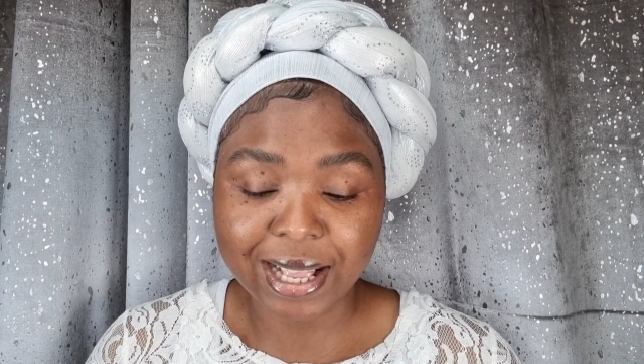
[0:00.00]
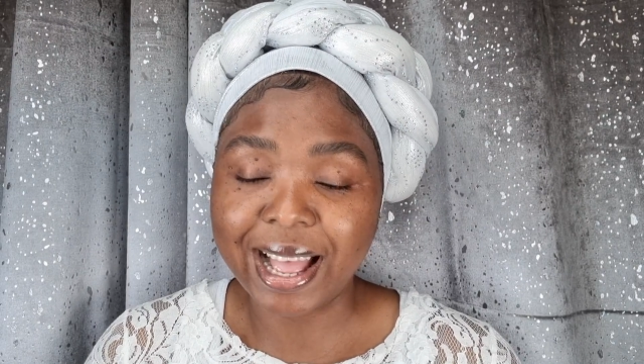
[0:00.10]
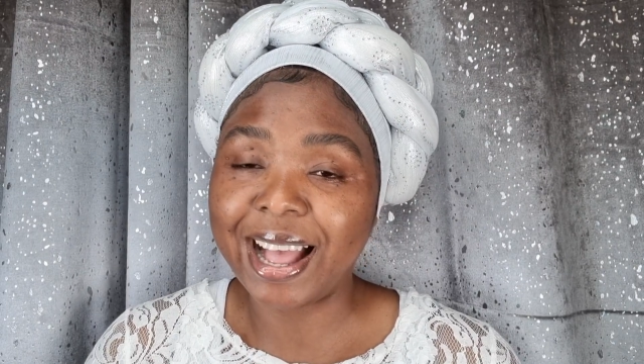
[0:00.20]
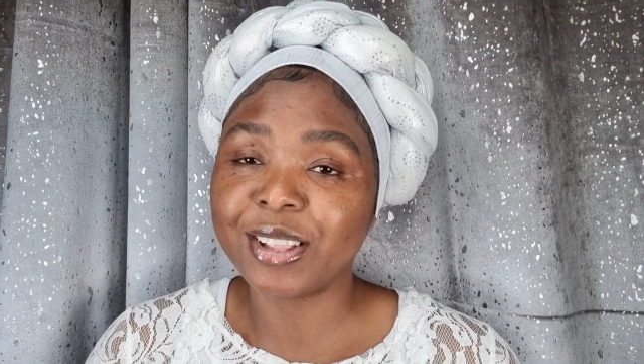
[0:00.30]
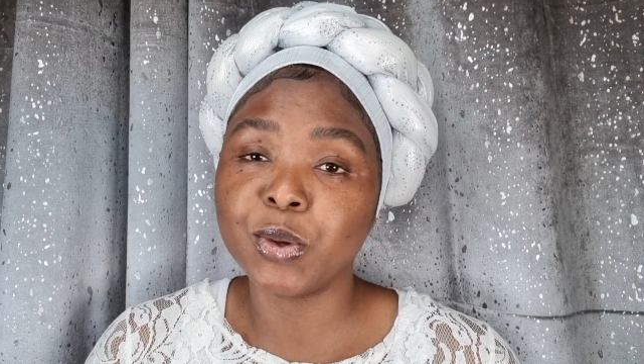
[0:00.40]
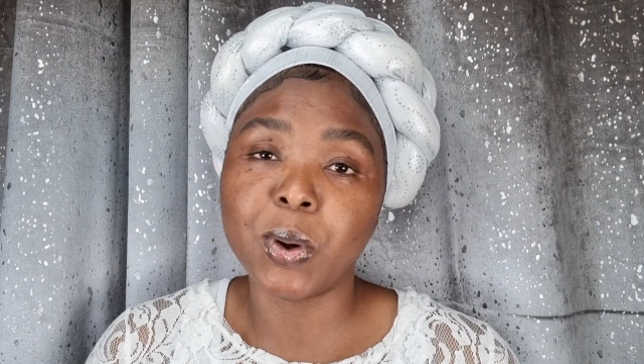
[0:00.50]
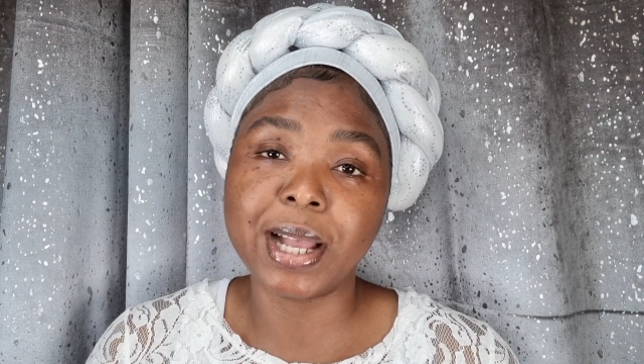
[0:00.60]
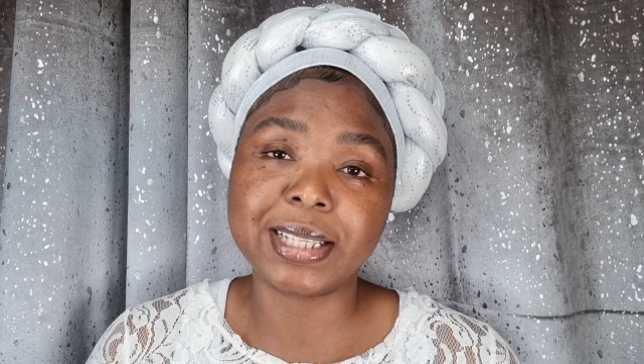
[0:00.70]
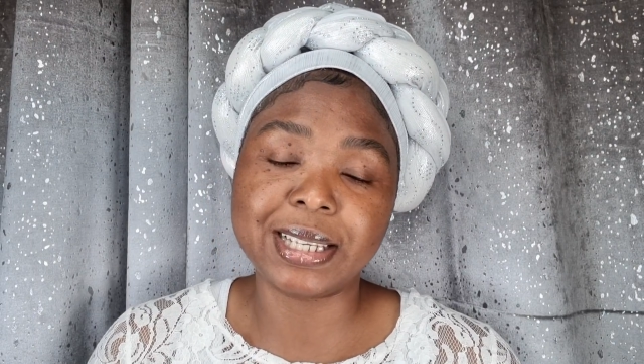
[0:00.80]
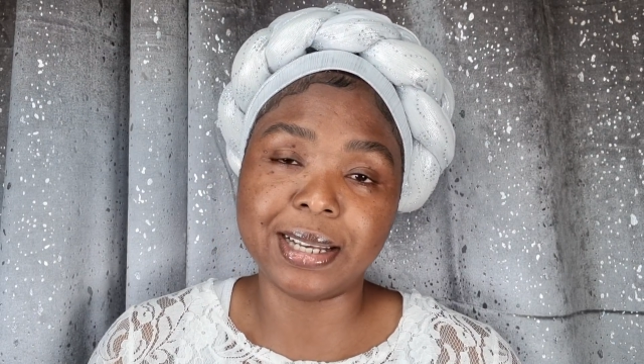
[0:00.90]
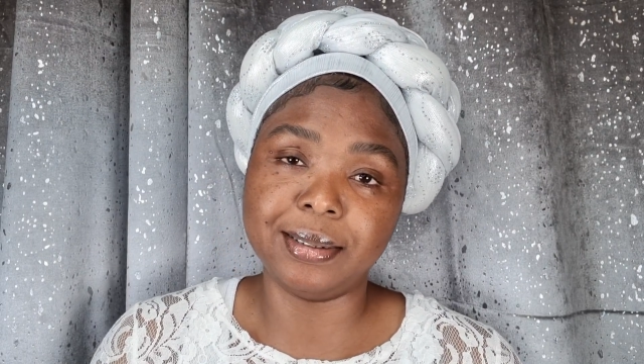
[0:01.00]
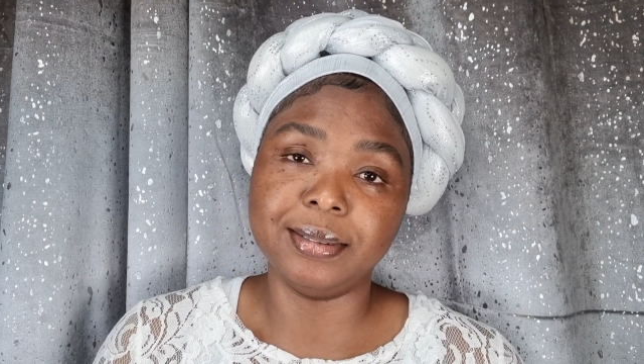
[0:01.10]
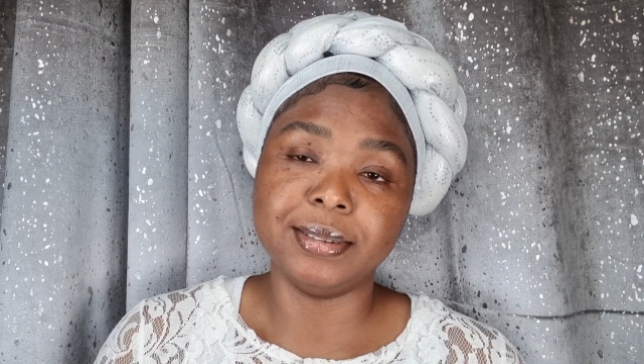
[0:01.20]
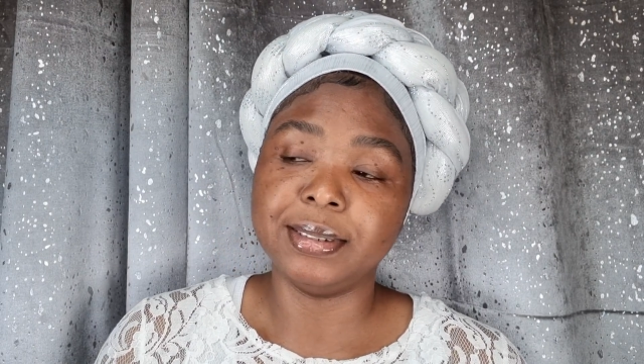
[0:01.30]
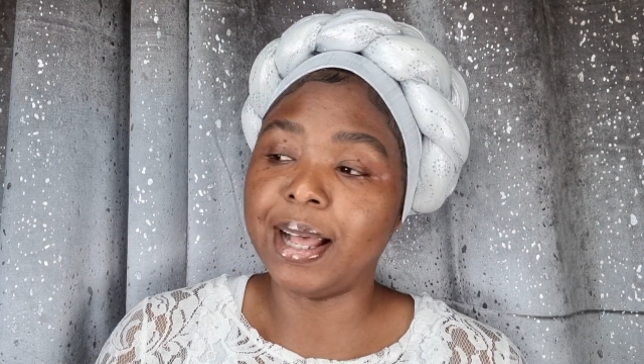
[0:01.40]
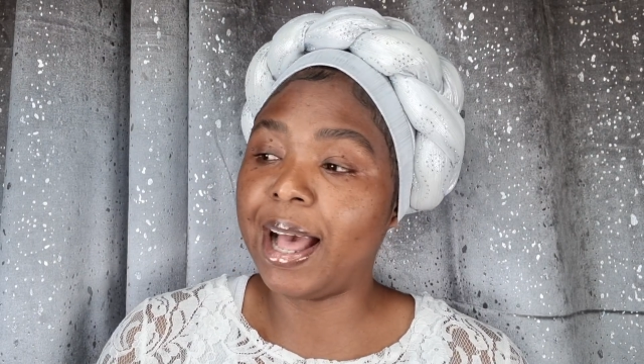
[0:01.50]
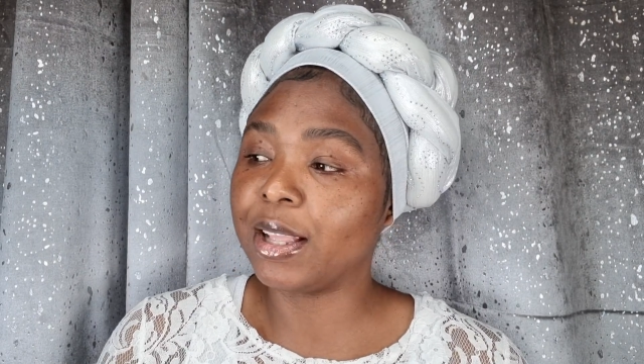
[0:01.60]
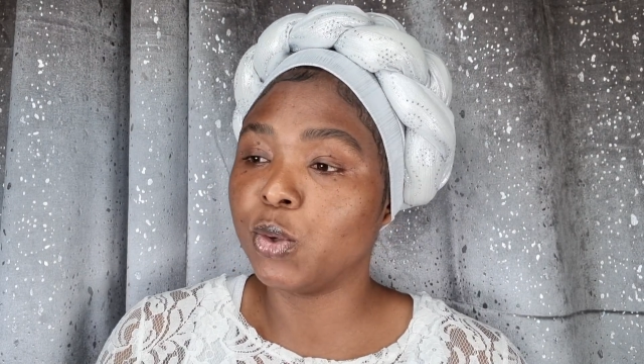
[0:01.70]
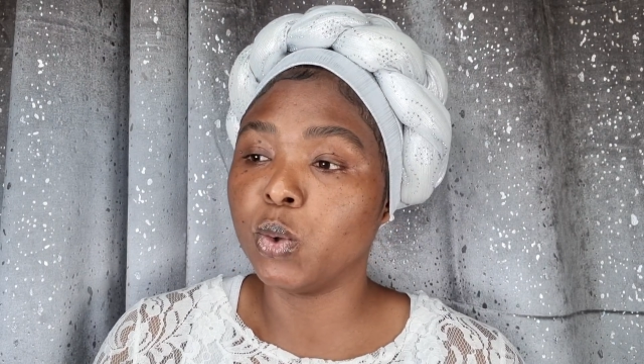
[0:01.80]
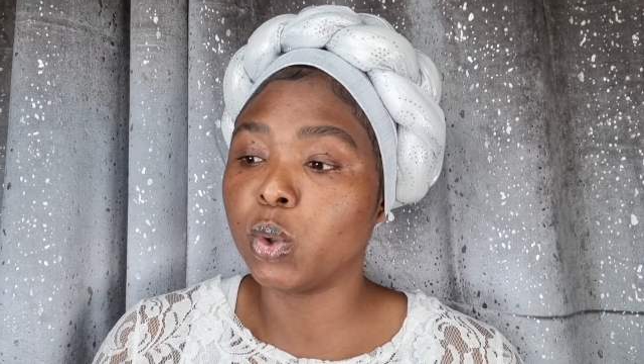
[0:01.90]
I had no idea. I
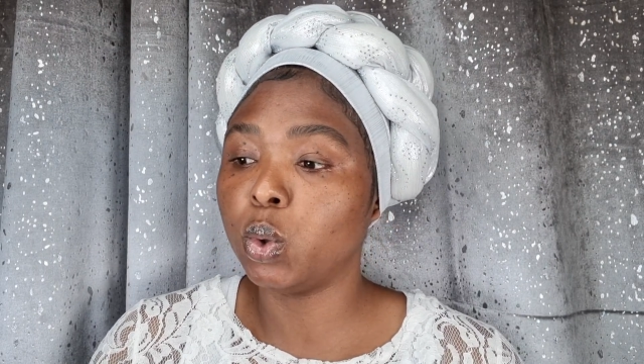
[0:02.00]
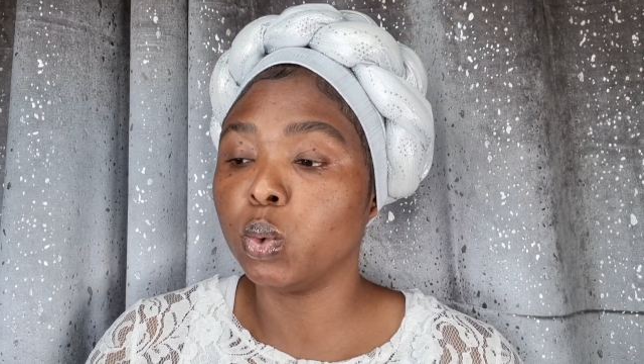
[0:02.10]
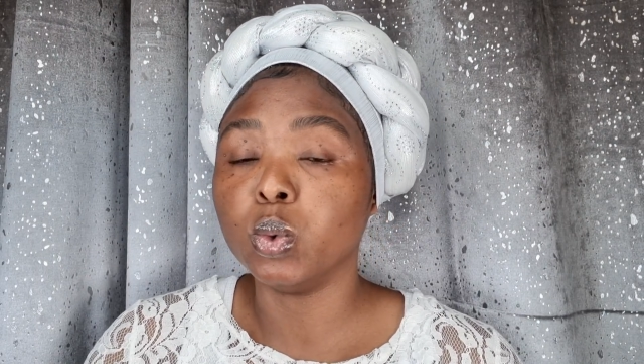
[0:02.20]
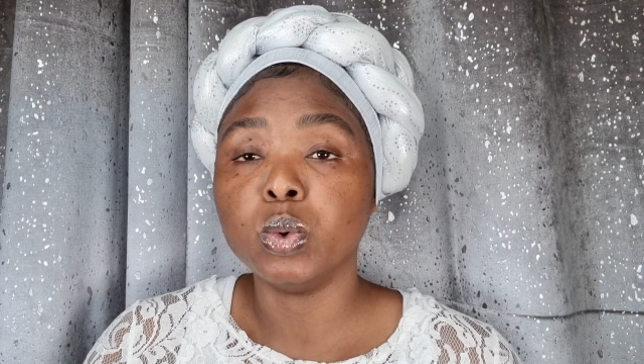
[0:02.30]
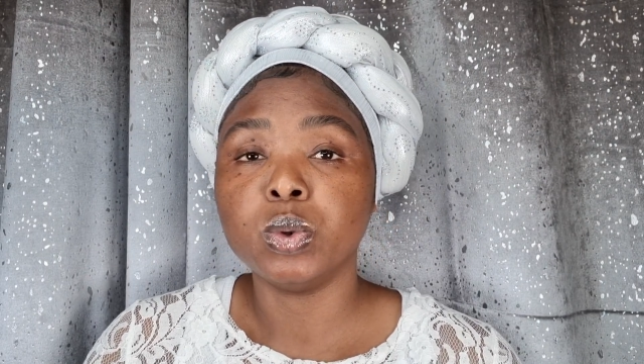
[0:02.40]
had no clue.